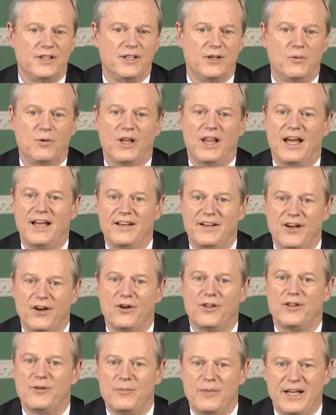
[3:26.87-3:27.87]
And while I
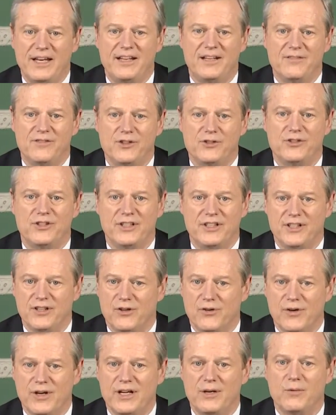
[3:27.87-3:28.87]
know that many of you didn't
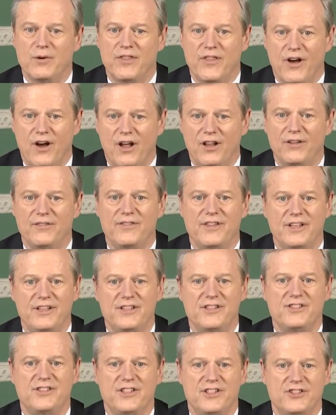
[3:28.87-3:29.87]
agree with all of the
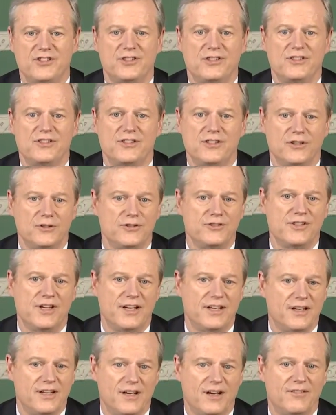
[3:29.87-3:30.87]
decisions the
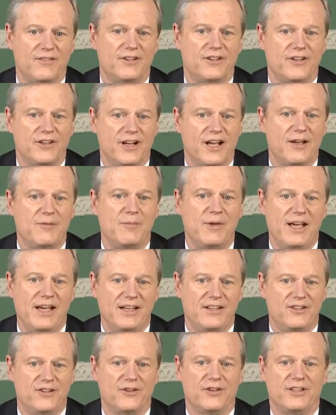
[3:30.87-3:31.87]
Lieutenant Governor and I
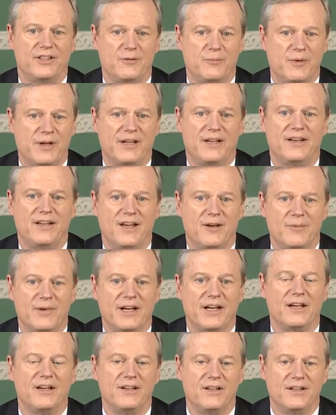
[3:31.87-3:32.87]
made during the pandemic,